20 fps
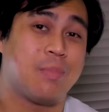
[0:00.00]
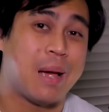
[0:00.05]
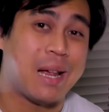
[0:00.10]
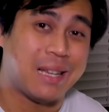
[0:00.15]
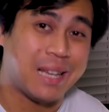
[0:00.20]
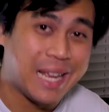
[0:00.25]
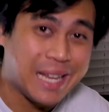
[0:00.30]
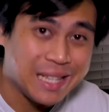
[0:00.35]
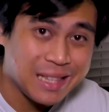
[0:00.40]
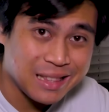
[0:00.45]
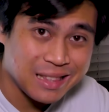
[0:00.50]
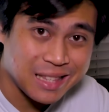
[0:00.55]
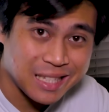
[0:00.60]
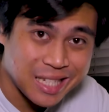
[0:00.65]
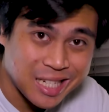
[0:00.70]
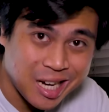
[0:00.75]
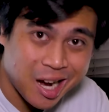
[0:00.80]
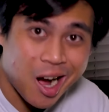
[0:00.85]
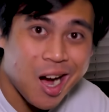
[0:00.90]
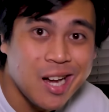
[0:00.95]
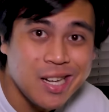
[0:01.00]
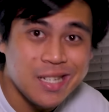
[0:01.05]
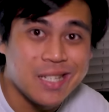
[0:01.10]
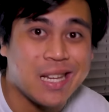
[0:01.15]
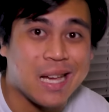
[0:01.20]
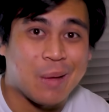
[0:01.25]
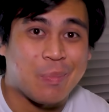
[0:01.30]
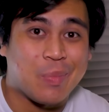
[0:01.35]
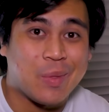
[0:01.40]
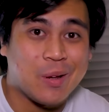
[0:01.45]
but I like the
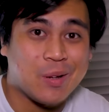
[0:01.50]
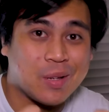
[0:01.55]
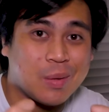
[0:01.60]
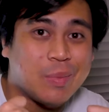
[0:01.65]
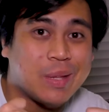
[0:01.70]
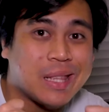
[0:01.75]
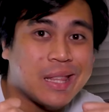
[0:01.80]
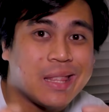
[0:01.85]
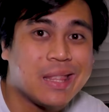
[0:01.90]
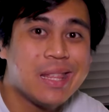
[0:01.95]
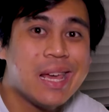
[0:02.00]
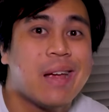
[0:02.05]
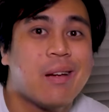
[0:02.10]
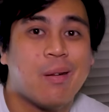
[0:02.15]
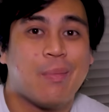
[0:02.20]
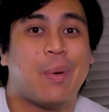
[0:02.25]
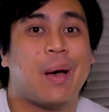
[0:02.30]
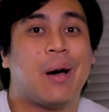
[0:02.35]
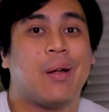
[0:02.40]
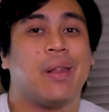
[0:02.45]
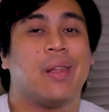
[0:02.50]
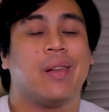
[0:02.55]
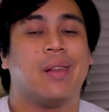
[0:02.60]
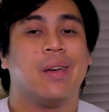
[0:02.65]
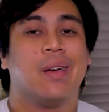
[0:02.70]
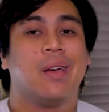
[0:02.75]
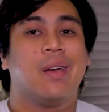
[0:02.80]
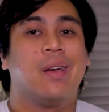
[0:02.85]
concept. There's something there about it,